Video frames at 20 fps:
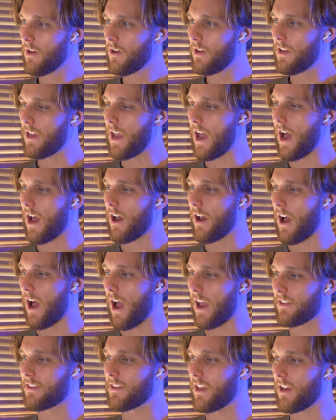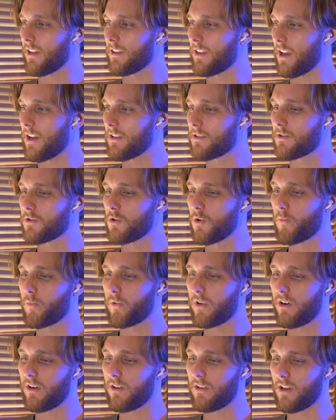Yeah, I think that's
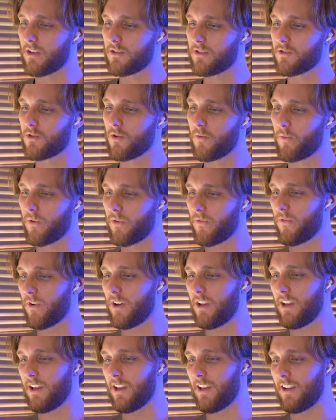super funny,